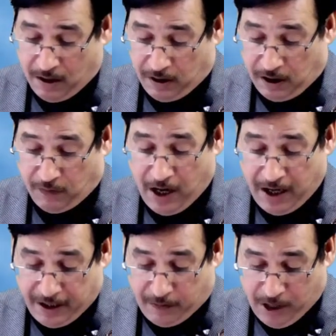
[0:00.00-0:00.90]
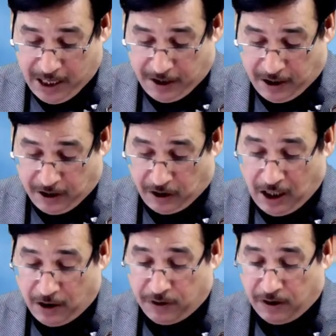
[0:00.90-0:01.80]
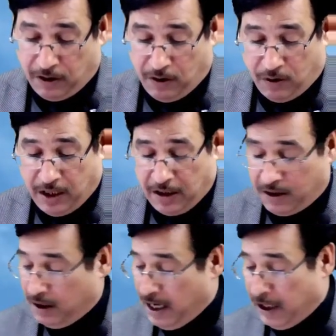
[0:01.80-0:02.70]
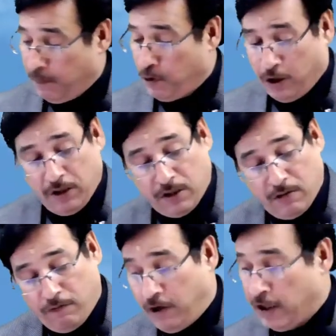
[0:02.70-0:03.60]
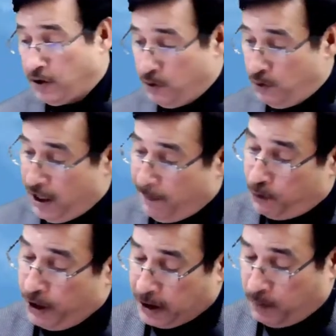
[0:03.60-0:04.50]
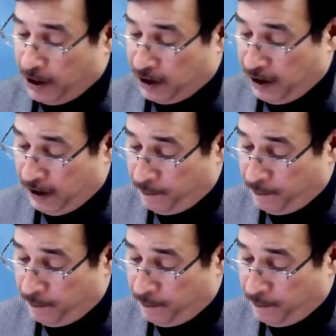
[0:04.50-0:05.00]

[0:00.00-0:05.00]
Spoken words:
divided by 30,000, you get 9.12 approximately.